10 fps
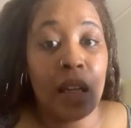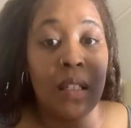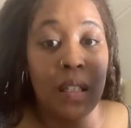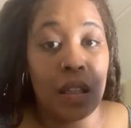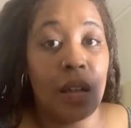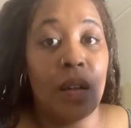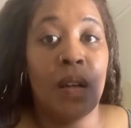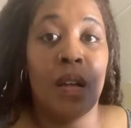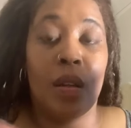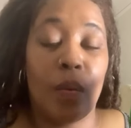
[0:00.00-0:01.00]
until
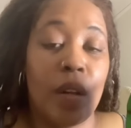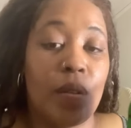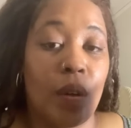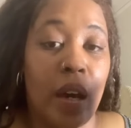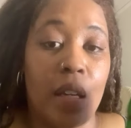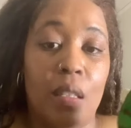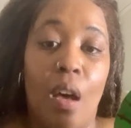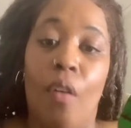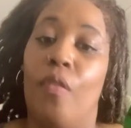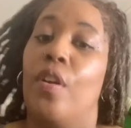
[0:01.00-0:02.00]
the retrograde is
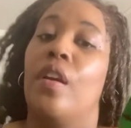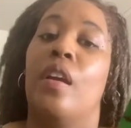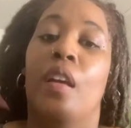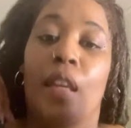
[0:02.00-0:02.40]
over.